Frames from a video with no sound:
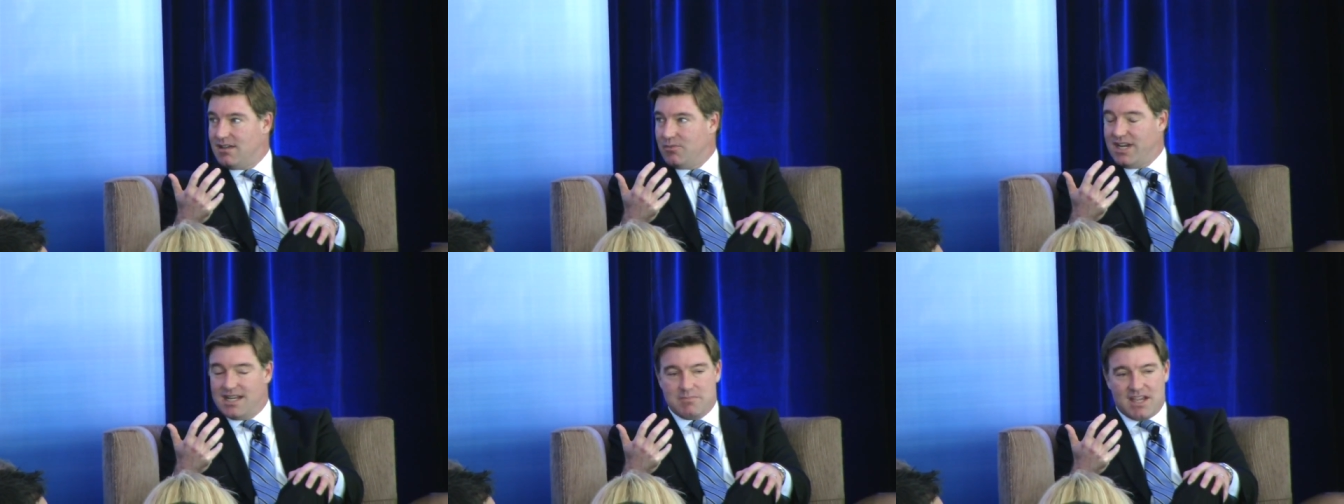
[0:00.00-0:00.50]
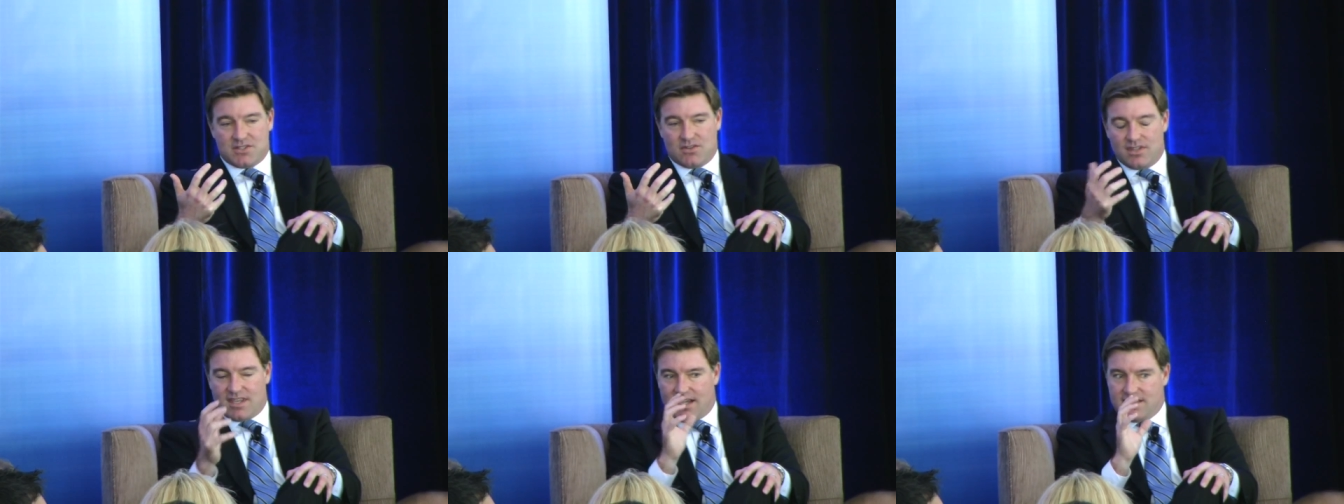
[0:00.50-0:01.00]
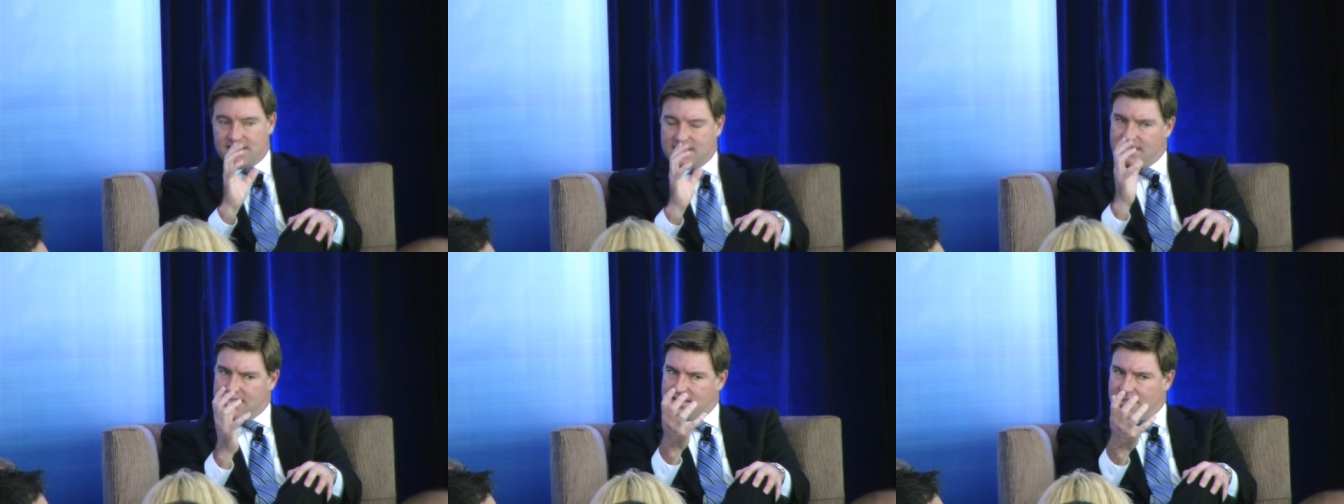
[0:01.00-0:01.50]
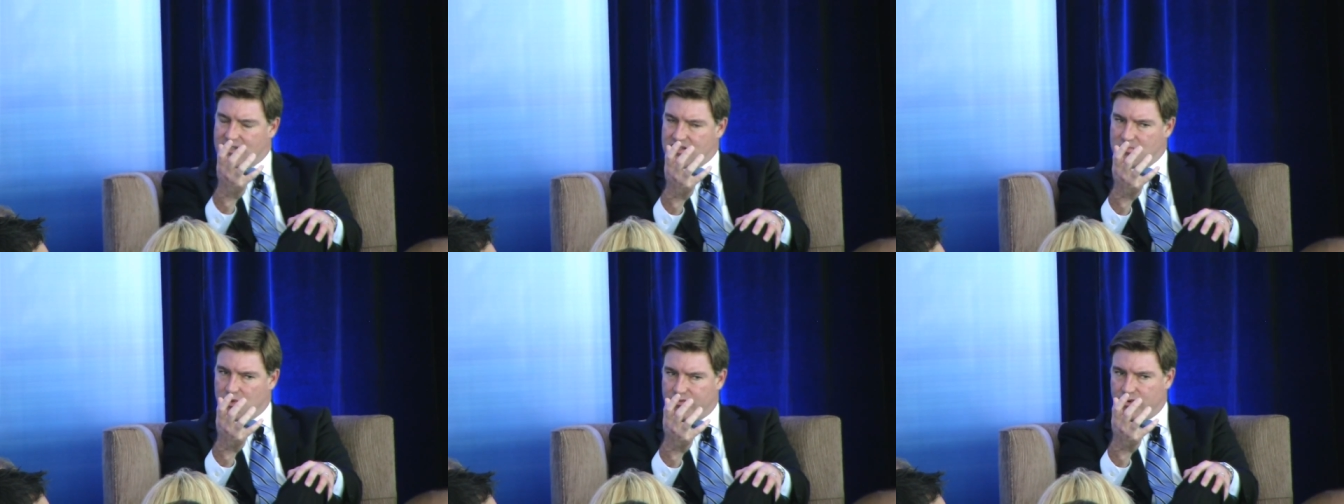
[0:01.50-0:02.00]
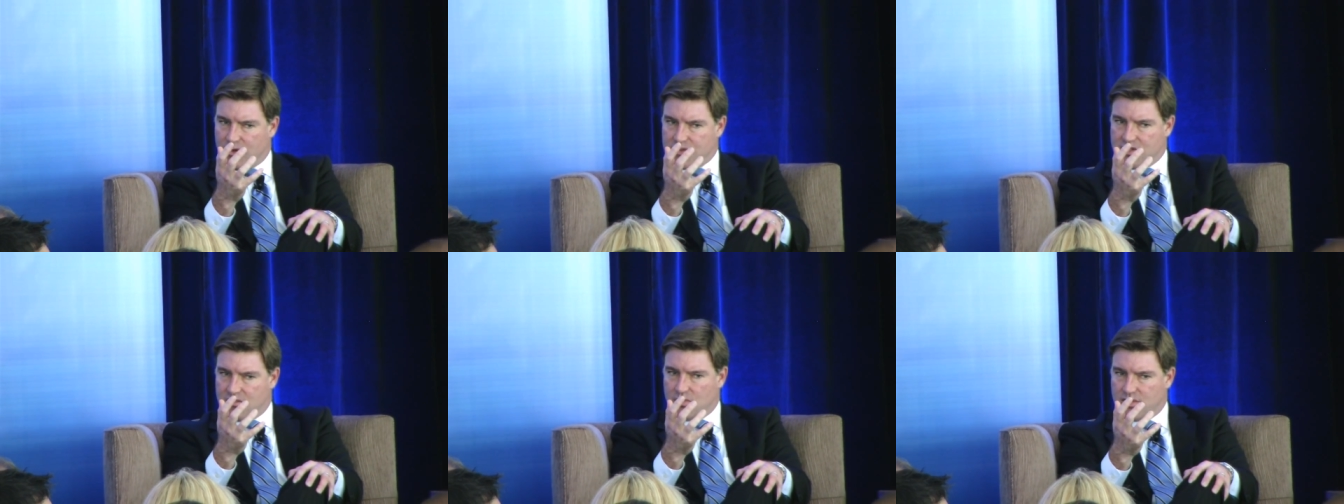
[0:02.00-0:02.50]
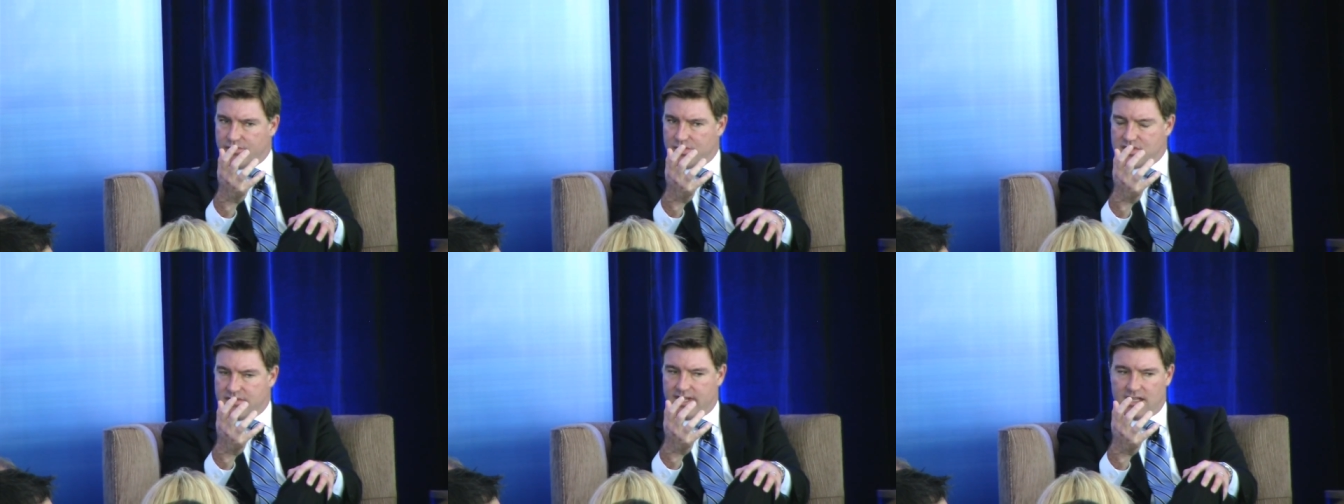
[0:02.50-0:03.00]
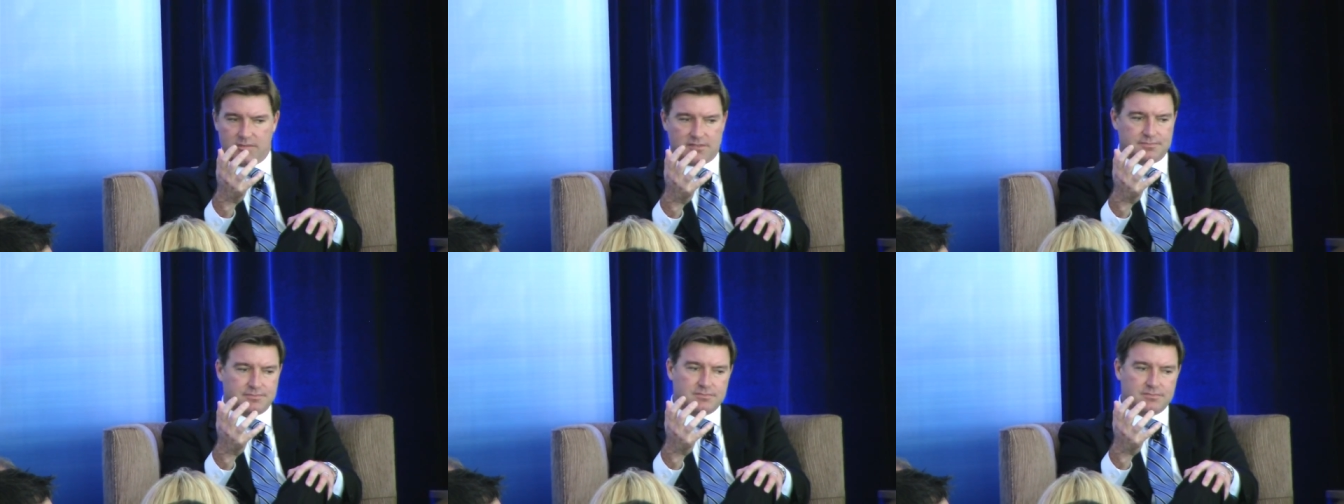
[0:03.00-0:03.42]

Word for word: We need to make certain the KCTCS is more focused on workforce development.